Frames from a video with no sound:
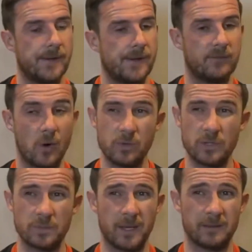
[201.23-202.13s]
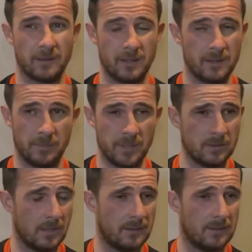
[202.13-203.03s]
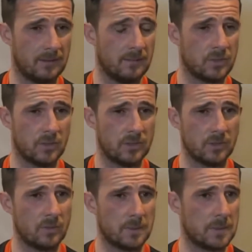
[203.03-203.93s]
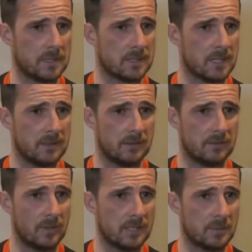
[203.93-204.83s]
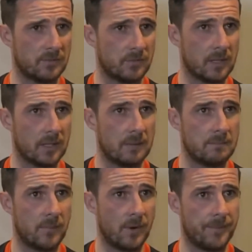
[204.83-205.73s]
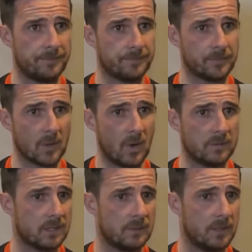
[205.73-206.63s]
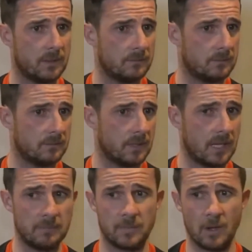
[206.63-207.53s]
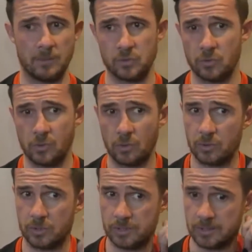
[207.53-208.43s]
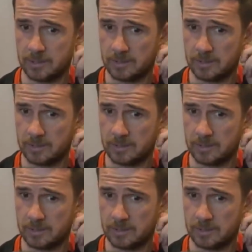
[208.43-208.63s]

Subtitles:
I've always picked the team. The team, has always been decided 2 days before a game. But obviously, with the game coming so close,